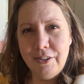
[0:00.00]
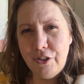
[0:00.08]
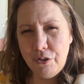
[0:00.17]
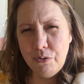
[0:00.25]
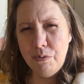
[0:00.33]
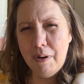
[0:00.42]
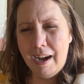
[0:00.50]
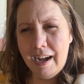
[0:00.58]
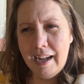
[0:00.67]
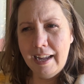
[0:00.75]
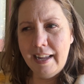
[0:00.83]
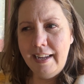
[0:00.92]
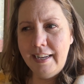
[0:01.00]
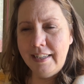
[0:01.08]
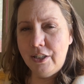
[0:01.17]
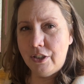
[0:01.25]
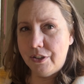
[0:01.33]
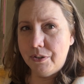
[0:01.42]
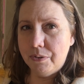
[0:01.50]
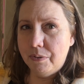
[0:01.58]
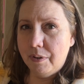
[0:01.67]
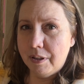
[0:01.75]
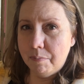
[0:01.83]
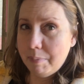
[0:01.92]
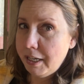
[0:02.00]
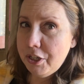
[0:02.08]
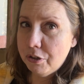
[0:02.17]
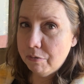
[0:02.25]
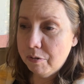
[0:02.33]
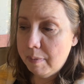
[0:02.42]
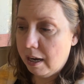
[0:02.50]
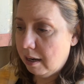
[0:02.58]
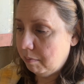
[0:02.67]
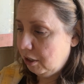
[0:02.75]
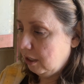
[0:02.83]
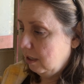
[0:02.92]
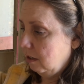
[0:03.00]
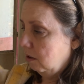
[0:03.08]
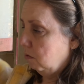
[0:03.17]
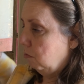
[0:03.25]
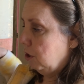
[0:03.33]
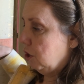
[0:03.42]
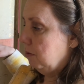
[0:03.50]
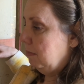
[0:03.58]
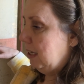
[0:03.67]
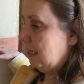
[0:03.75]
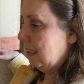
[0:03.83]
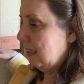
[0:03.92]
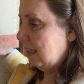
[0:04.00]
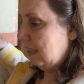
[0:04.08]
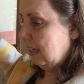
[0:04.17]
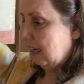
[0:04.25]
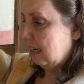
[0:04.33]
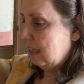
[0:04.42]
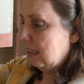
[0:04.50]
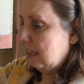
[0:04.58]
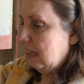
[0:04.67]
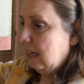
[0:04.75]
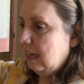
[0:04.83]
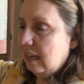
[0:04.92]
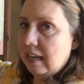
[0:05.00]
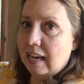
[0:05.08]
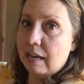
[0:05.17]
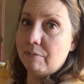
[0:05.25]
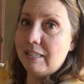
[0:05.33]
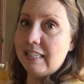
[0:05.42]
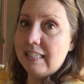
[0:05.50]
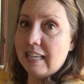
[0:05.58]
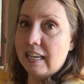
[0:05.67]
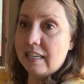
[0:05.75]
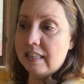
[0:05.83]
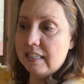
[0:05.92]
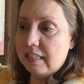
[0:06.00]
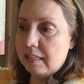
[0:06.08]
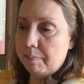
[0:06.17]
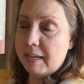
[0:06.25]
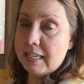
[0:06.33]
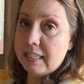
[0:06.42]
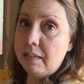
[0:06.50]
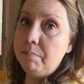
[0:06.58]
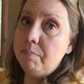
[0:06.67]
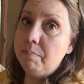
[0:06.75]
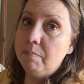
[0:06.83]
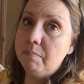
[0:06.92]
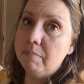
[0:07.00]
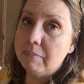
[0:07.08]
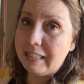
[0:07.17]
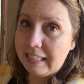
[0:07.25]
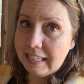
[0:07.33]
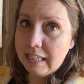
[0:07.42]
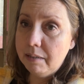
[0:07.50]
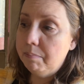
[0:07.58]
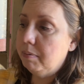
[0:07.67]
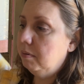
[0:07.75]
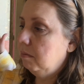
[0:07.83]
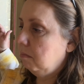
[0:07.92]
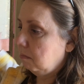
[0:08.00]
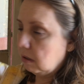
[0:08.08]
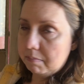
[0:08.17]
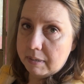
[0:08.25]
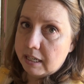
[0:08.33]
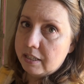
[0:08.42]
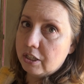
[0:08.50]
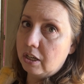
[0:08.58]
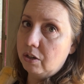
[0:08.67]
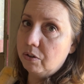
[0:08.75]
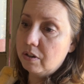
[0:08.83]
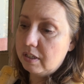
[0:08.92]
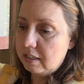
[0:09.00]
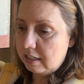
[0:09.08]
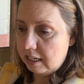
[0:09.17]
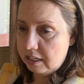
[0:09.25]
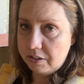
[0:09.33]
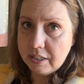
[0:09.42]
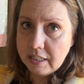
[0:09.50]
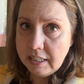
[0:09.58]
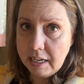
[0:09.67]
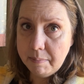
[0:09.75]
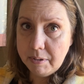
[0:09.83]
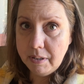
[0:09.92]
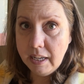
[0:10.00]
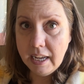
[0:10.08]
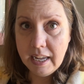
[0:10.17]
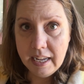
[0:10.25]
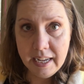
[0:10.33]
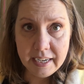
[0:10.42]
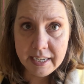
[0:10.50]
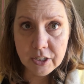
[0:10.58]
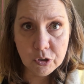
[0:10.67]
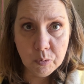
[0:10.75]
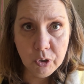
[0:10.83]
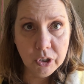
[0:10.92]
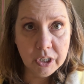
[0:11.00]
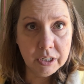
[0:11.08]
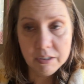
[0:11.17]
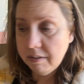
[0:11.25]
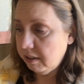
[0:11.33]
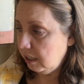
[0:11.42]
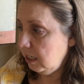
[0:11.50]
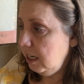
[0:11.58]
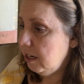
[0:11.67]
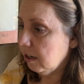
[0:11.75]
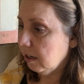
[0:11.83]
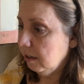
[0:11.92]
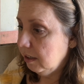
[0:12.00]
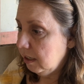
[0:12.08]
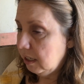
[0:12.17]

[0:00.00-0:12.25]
Do I do the pigeon room option, which means that I would set this space up, clean it up, put my sawhorses down and a table, and get to work in here?